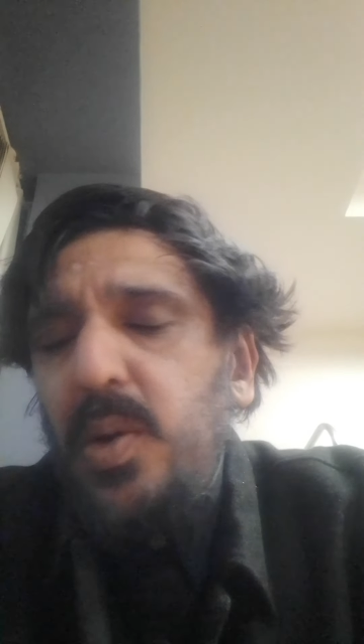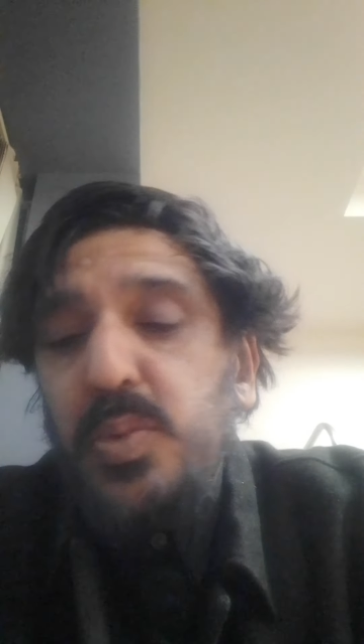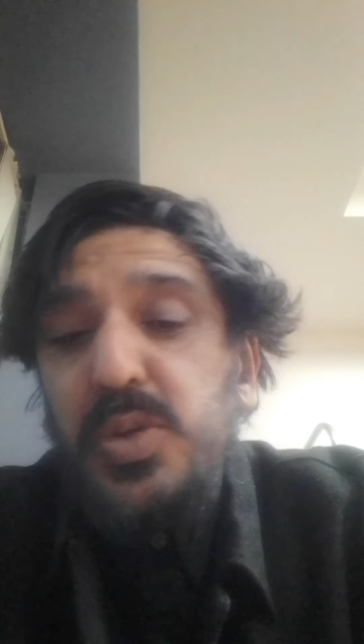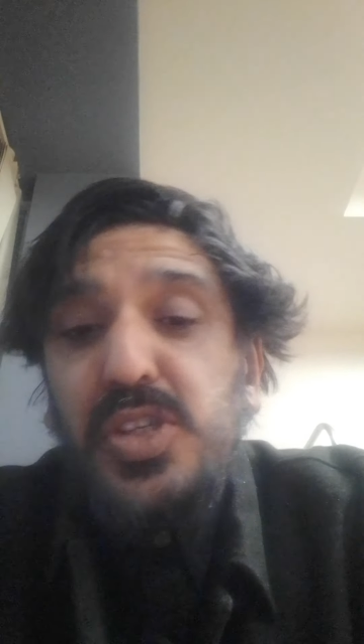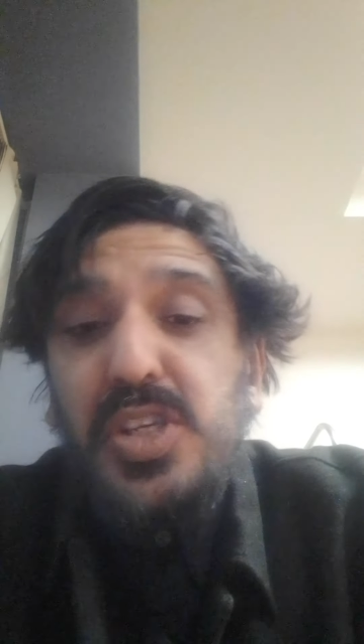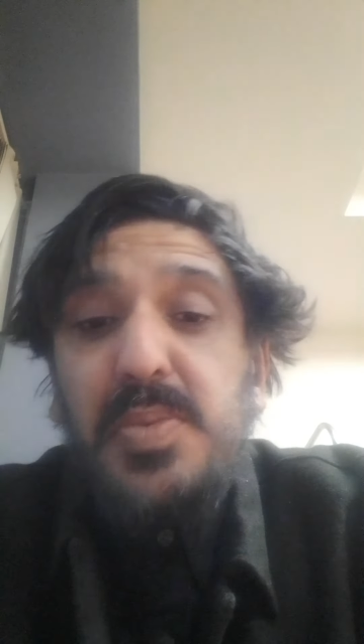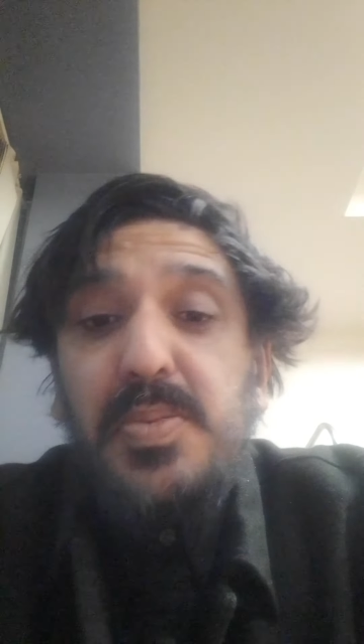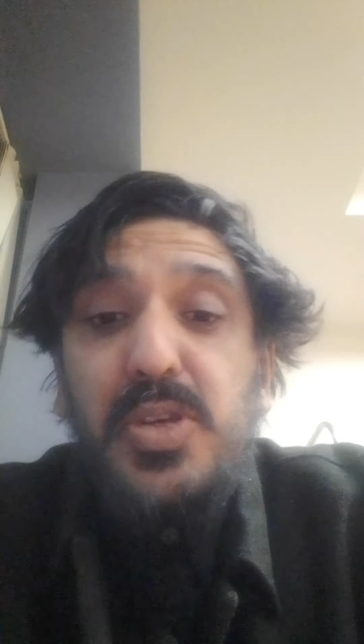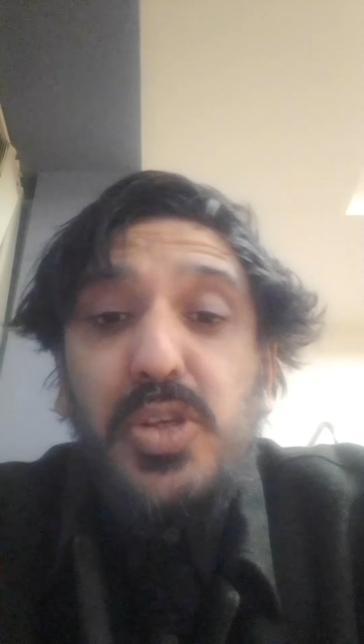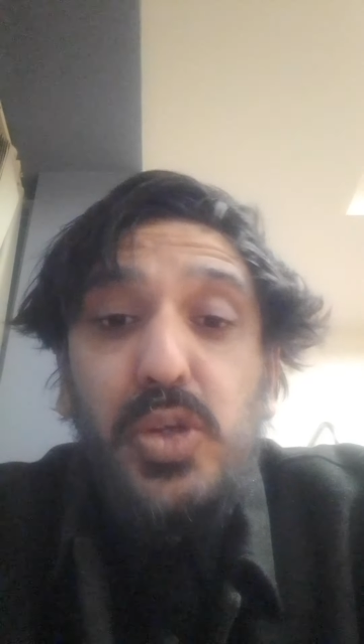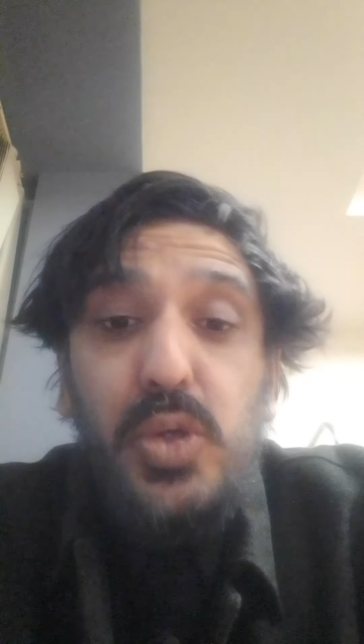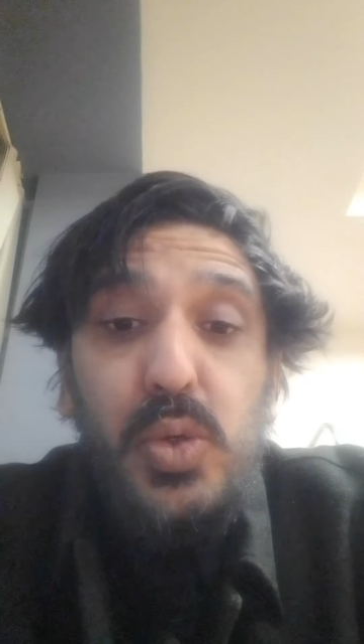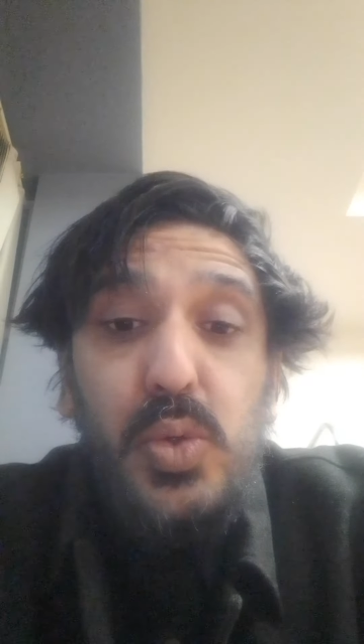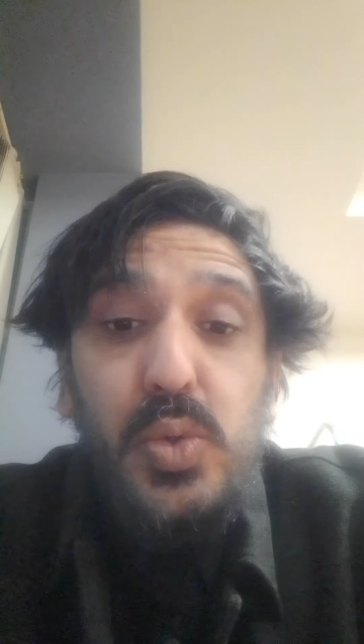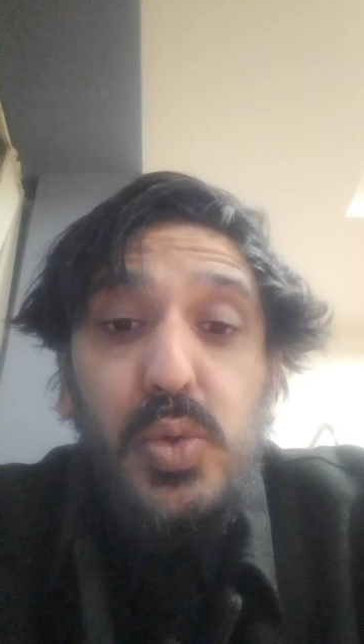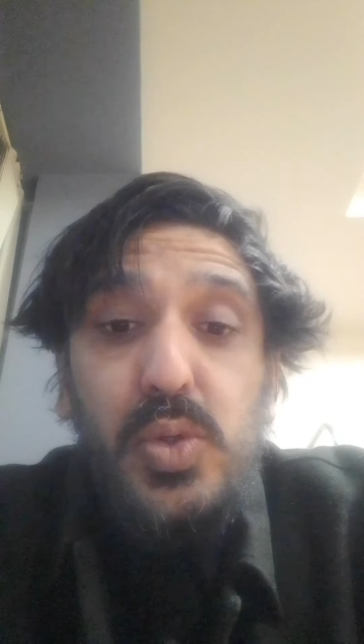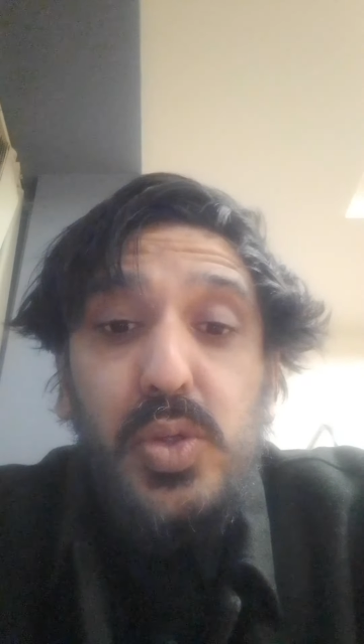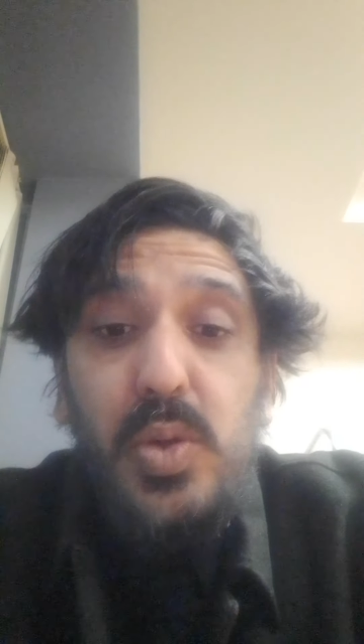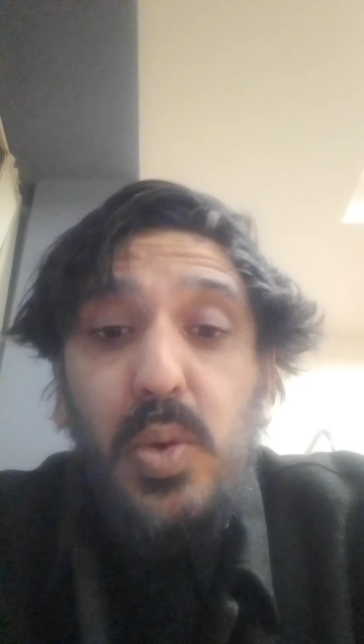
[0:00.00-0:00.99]
which can be
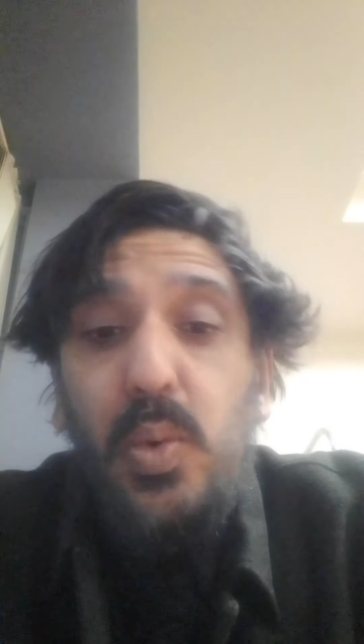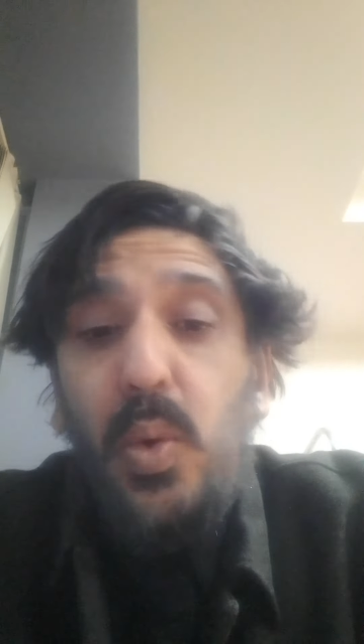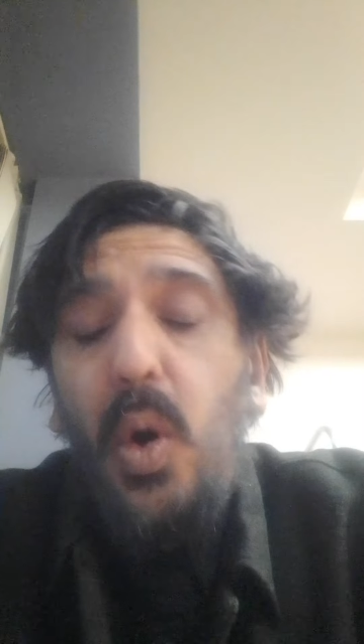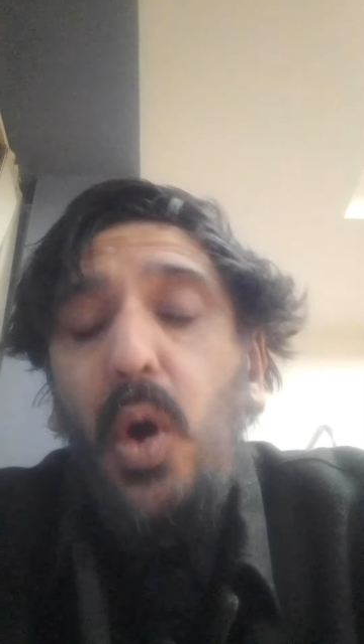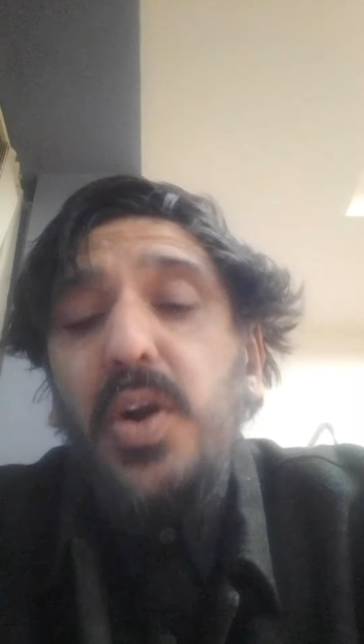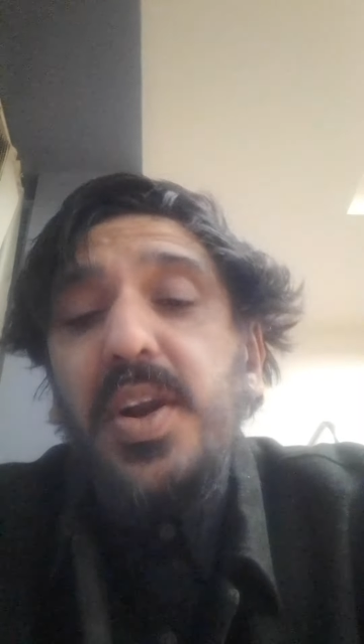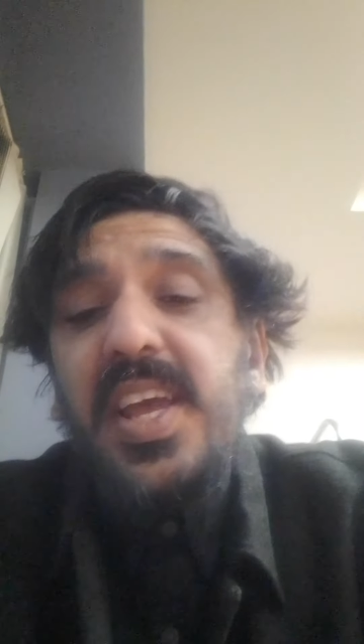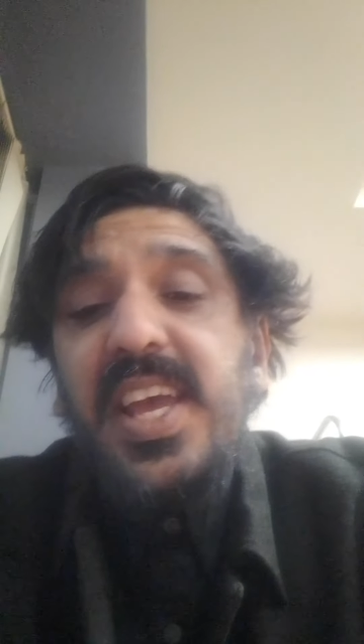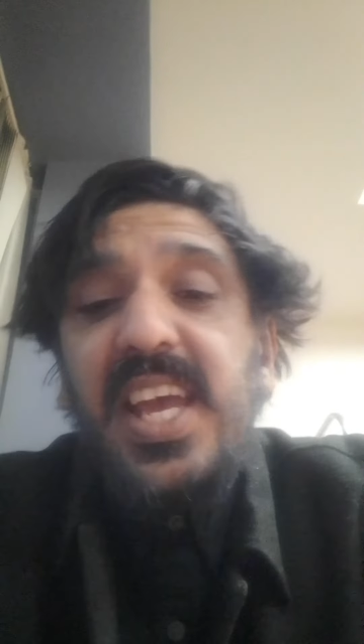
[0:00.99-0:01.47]
used on